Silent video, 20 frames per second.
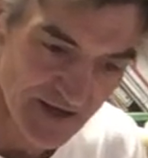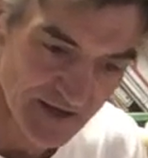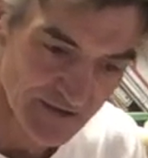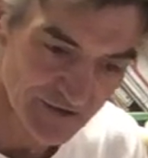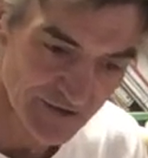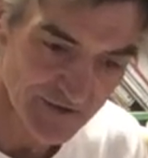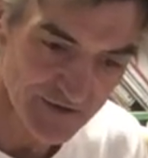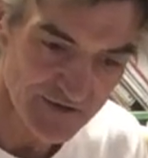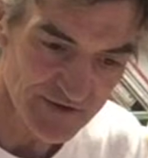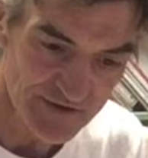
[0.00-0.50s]

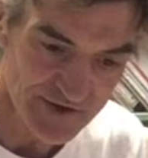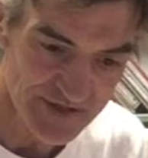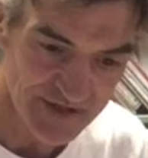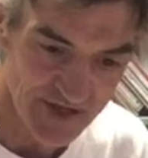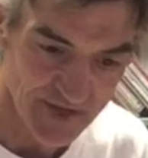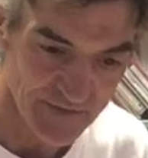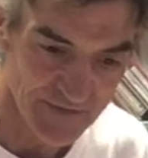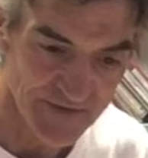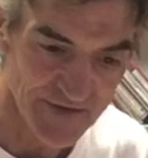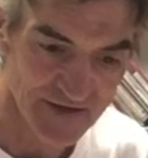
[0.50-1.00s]
learned
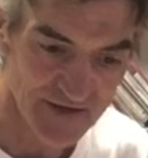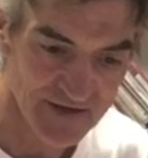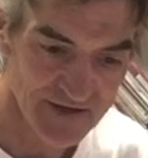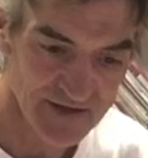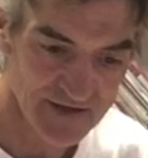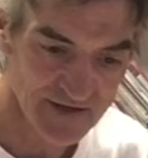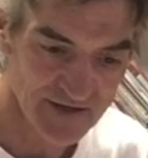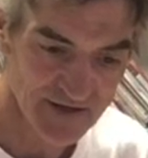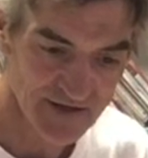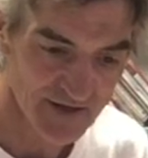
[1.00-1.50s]
something
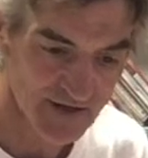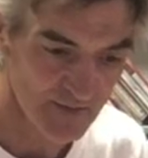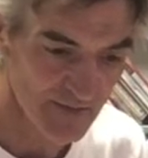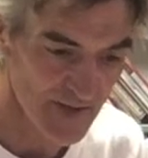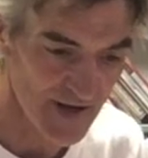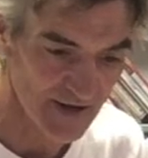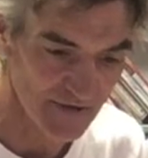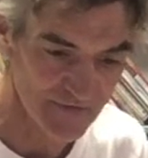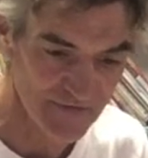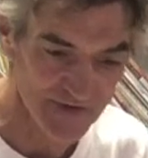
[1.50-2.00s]

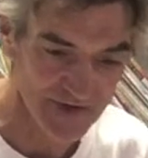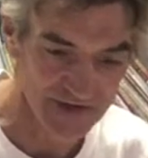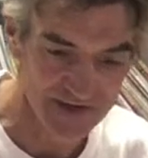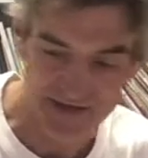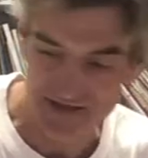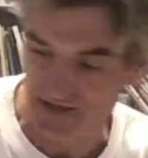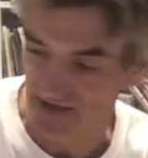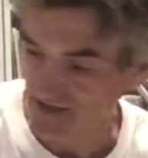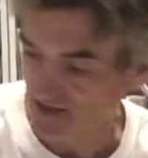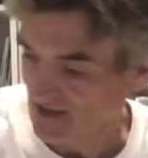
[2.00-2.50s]
about
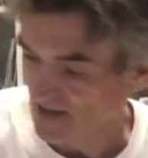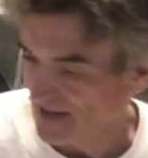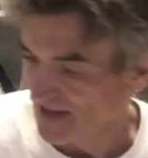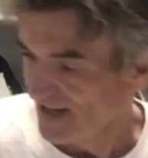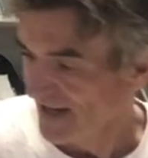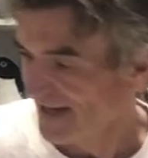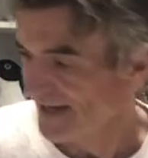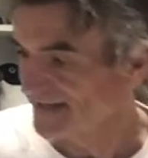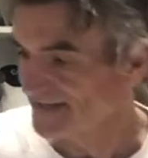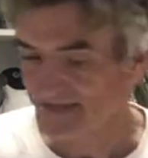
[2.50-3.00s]
this,
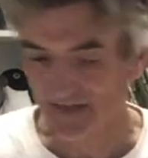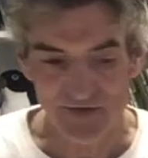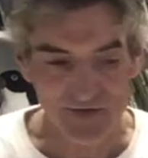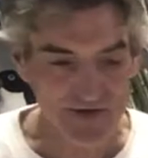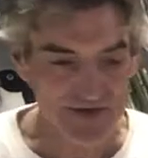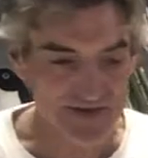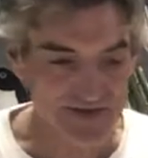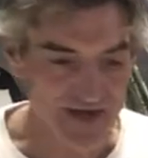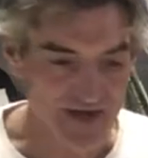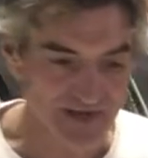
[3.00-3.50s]
and so I
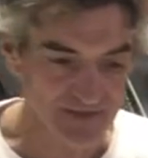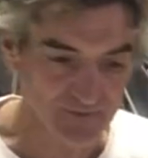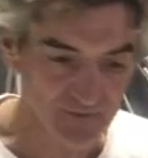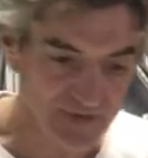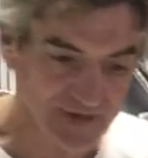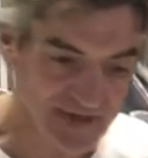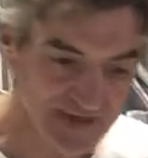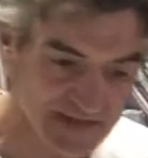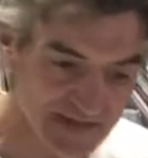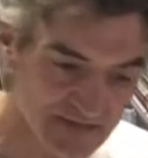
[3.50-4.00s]
thought, well,
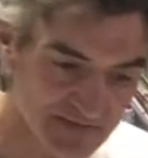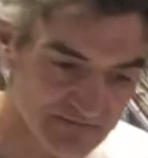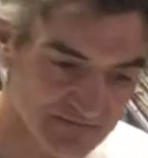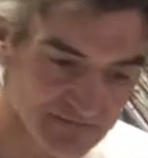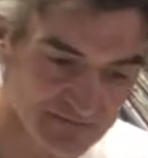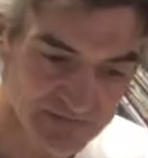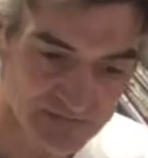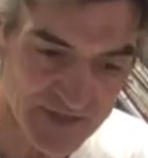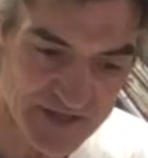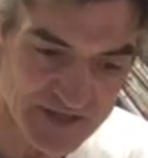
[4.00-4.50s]
let's
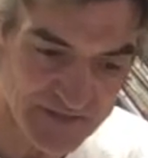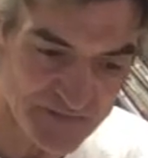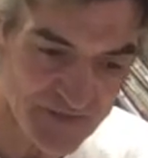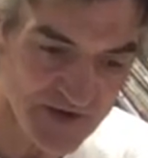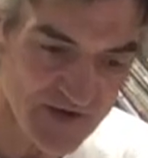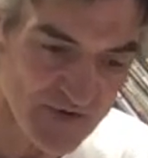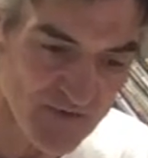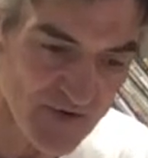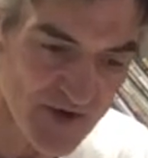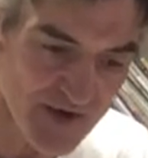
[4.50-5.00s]
play
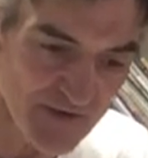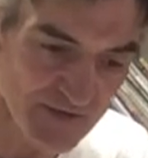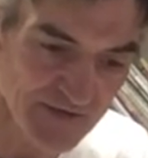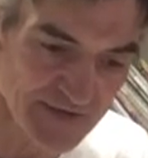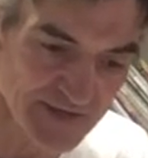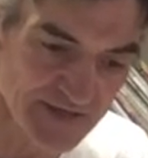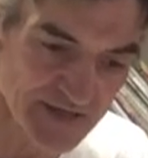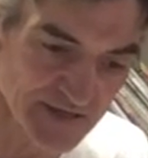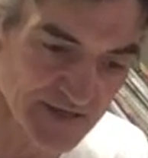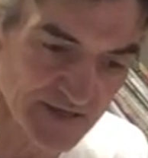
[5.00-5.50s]
around with
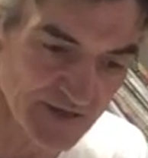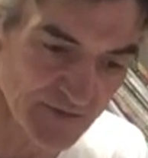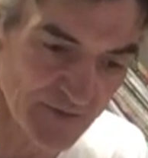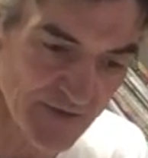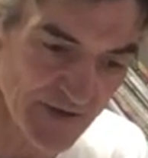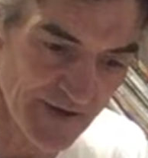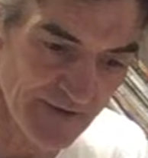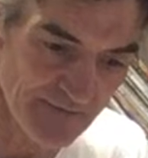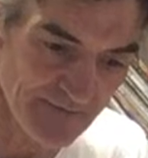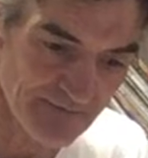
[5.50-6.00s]
this a little
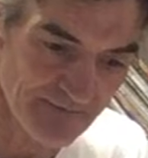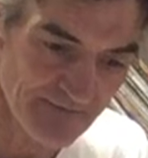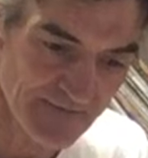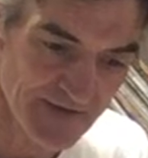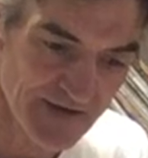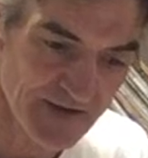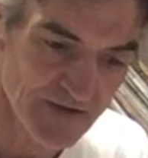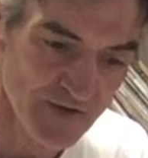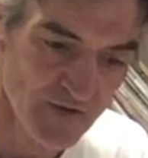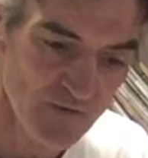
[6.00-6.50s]
bit.
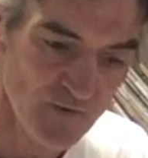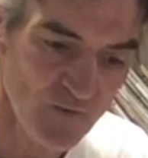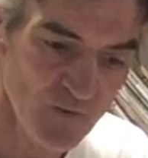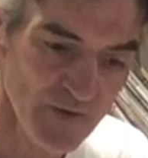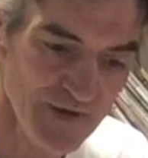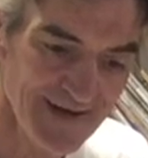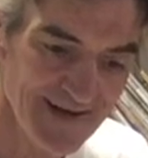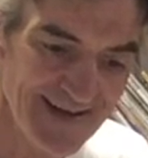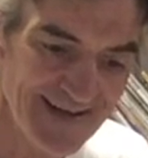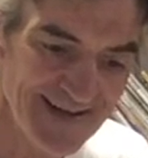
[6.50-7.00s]

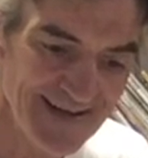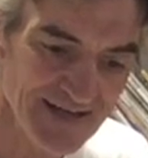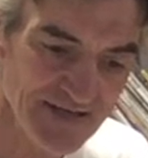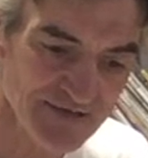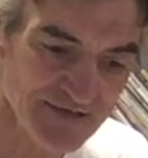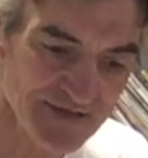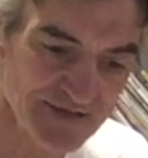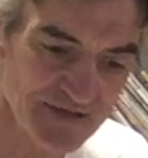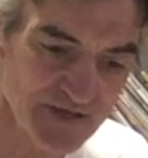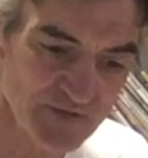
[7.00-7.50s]
What
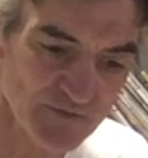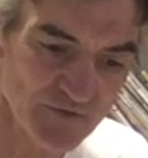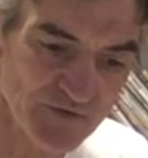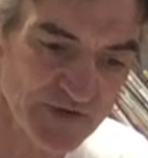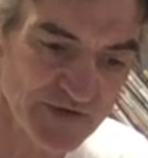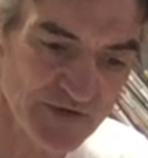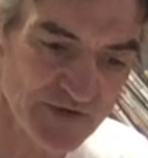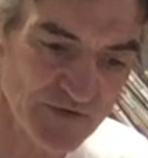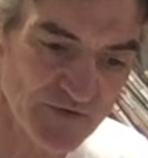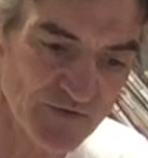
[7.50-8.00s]
else can we
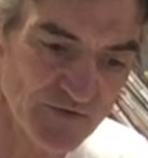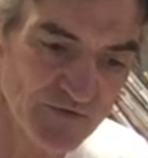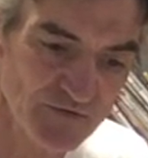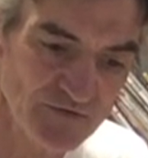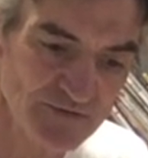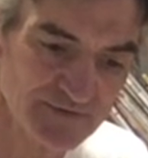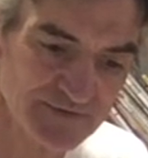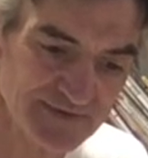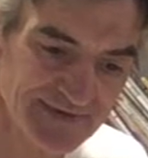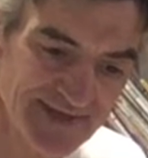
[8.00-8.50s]
do?
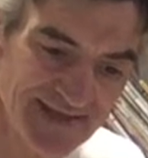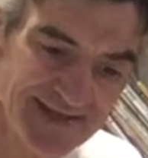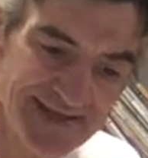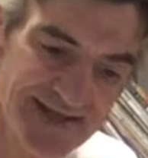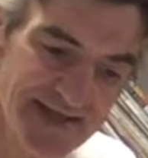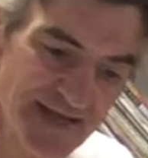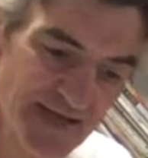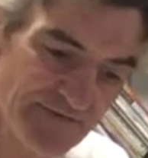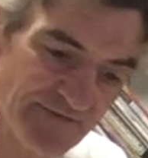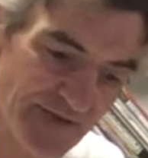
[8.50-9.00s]
I
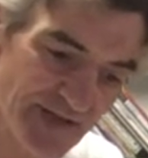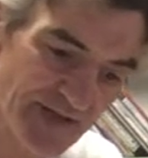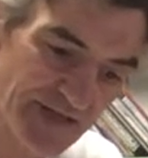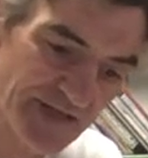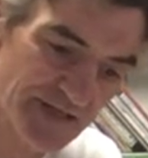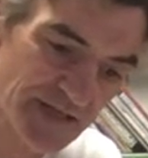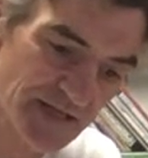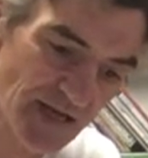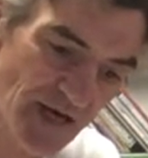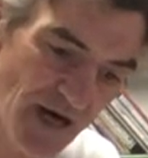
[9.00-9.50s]
can't even get
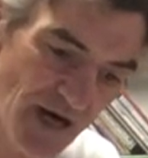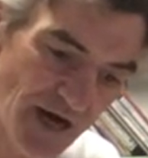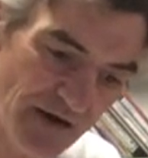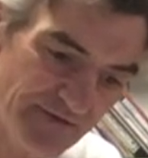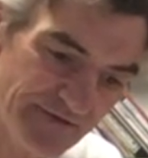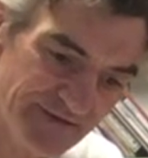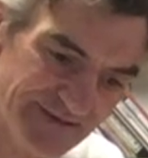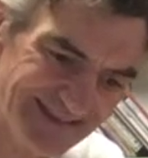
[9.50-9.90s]
this off.